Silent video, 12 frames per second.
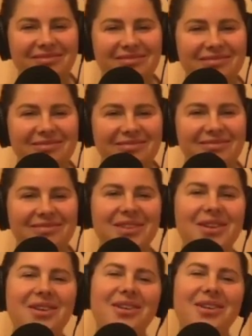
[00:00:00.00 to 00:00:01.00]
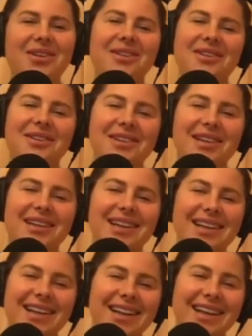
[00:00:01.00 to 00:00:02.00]

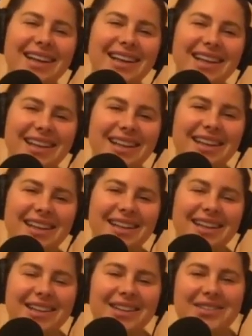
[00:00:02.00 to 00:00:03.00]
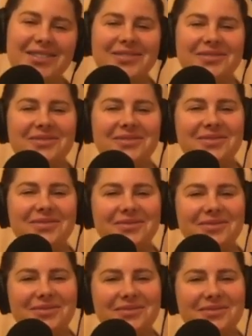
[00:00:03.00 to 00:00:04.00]

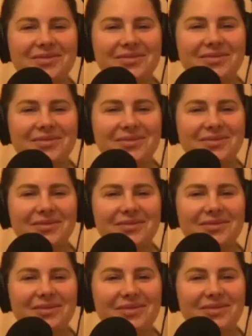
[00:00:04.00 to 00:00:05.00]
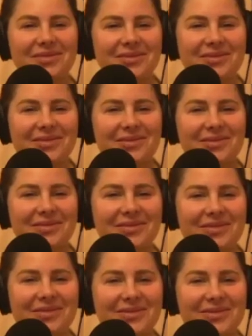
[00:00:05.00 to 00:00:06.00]

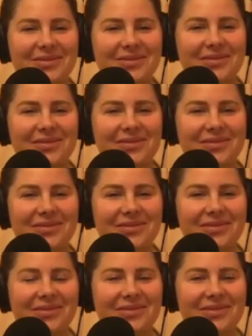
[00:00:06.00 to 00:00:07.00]
The person shown says nothing.